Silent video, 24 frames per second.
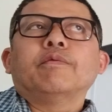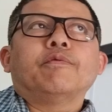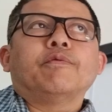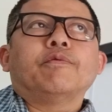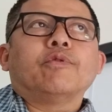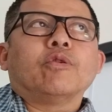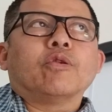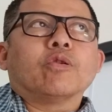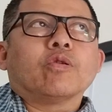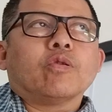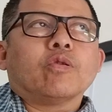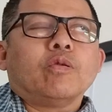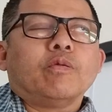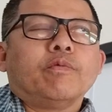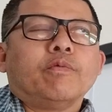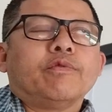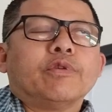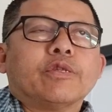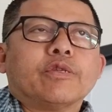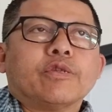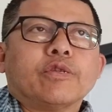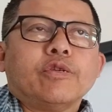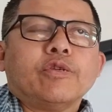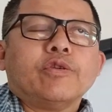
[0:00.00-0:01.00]
for
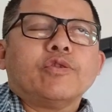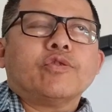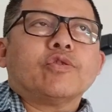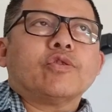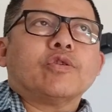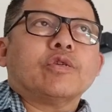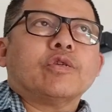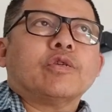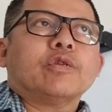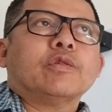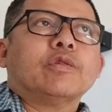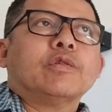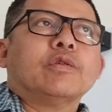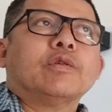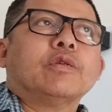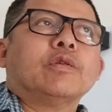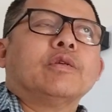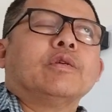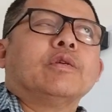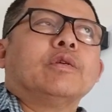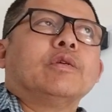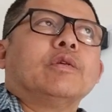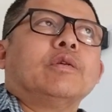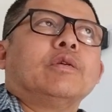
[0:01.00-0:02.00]
conversation.
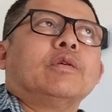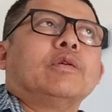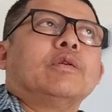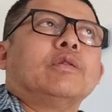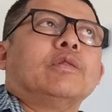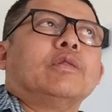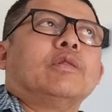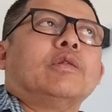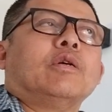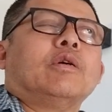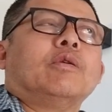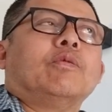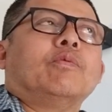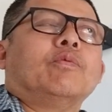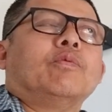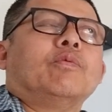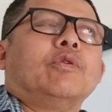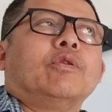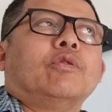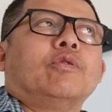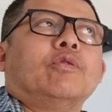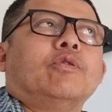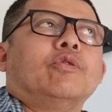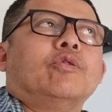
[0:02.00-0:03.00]
Then
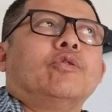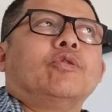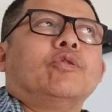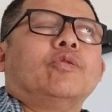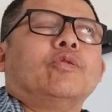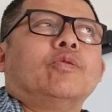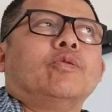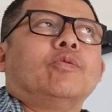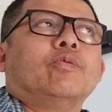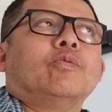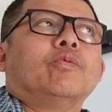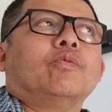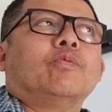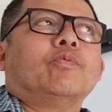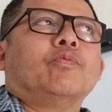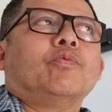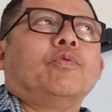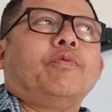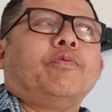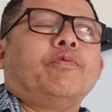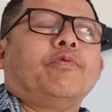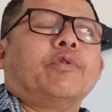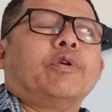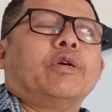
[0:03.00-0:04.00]
we're going to
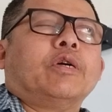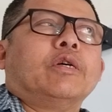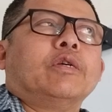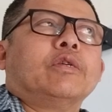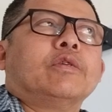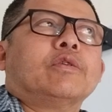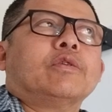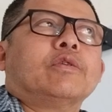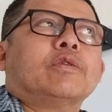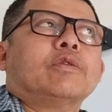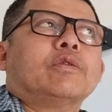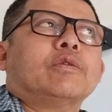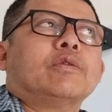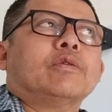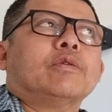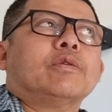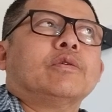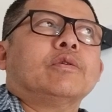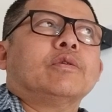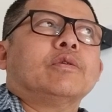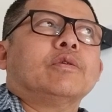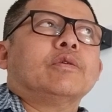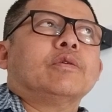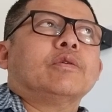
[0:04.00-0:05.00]
revise
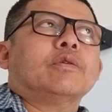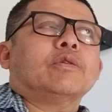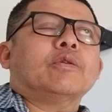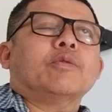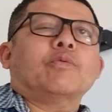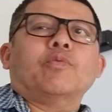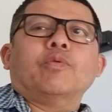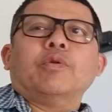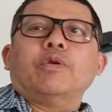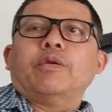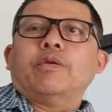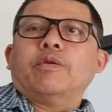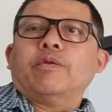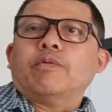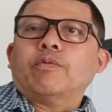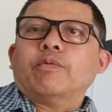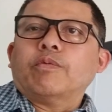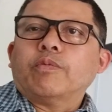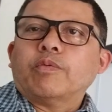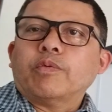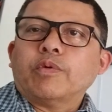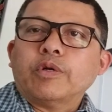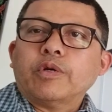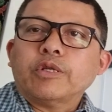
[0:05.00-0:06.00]
the week
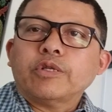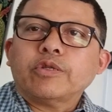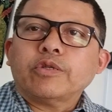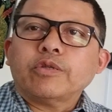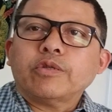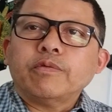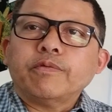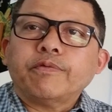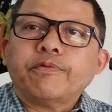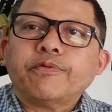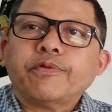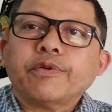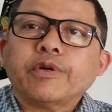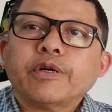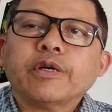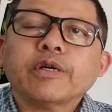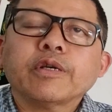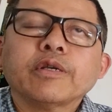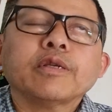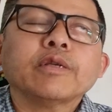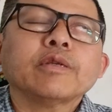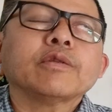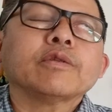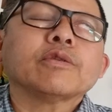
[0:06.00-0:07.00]
1 to
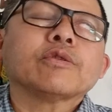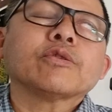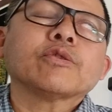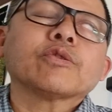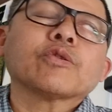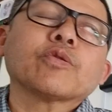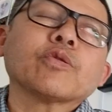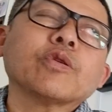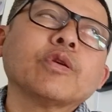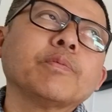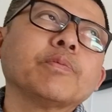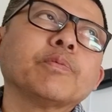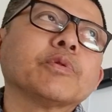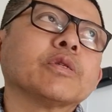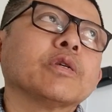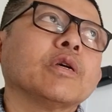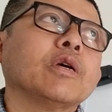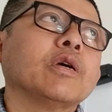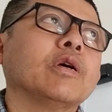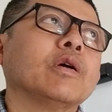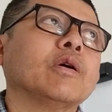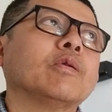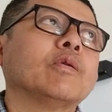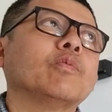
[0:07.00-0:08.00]
5 scripts
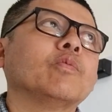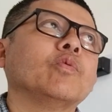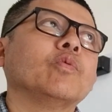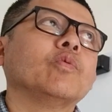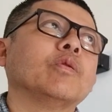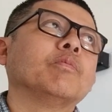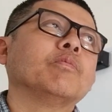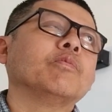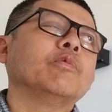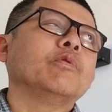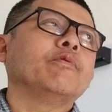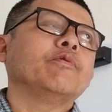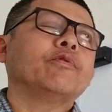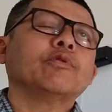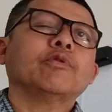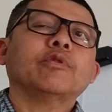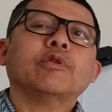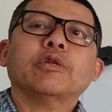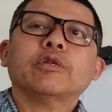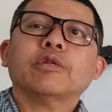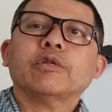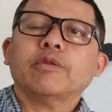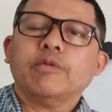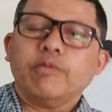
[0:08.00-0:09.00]
and we will move to
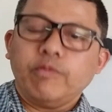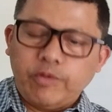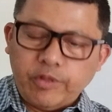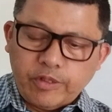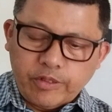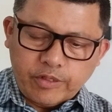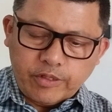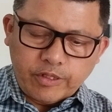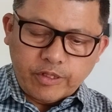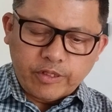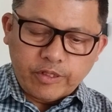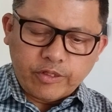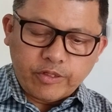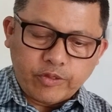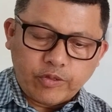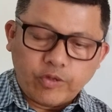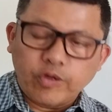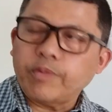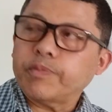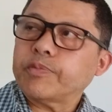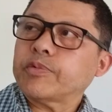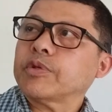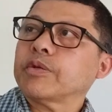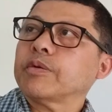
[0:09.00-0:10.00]
the week 6
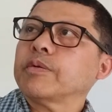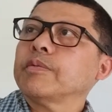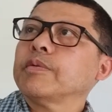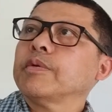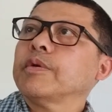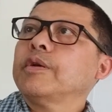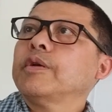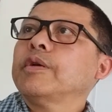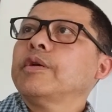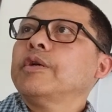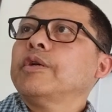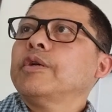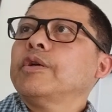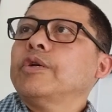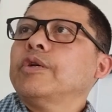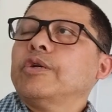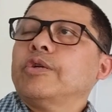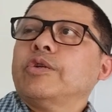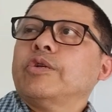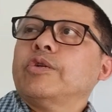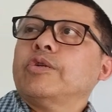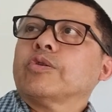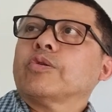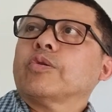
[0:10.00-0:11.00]
scripts.
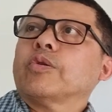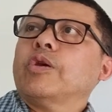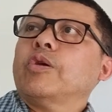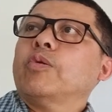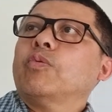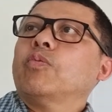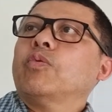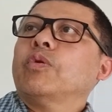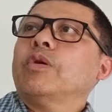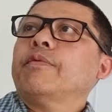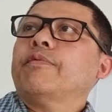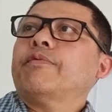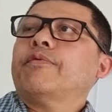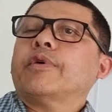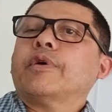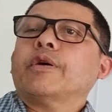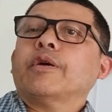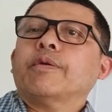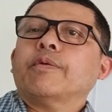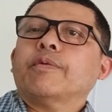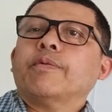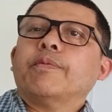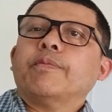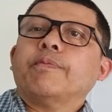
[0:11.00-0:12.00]
So in week
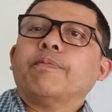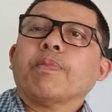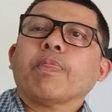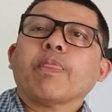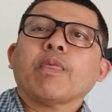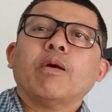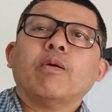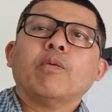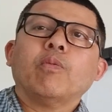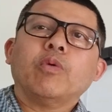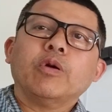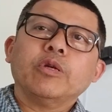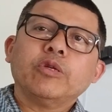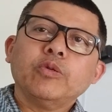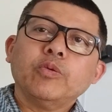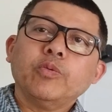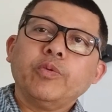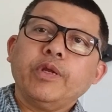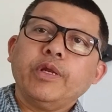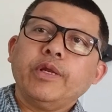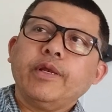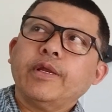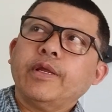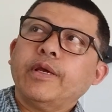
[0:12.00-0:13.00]
5, what do
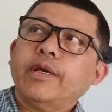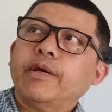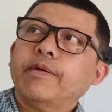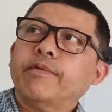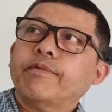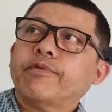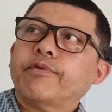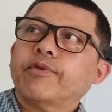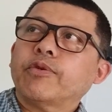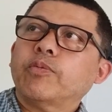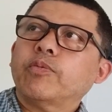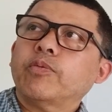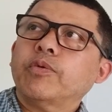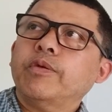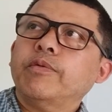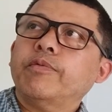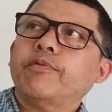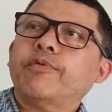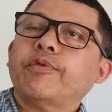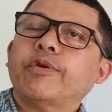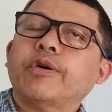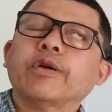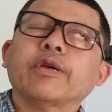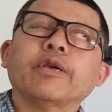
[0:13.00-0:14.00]
we learn from week
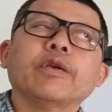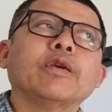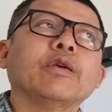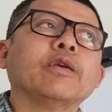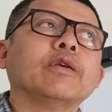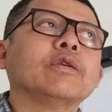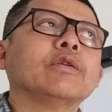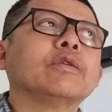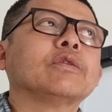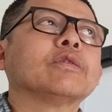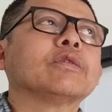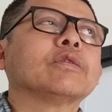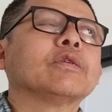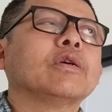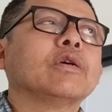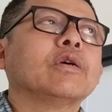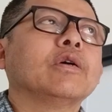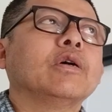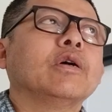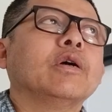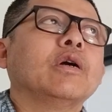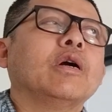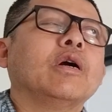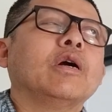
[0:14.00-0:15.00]
5 is
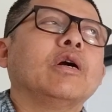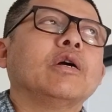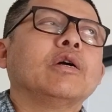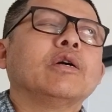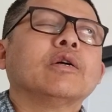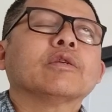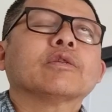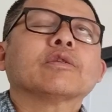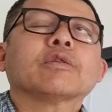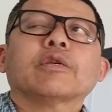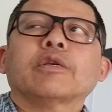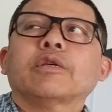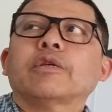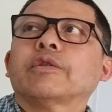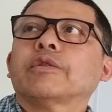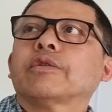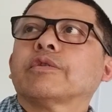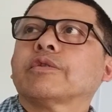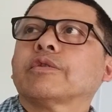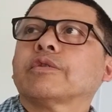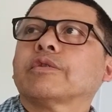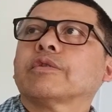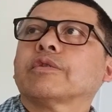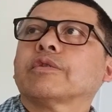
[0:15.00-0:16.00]
asking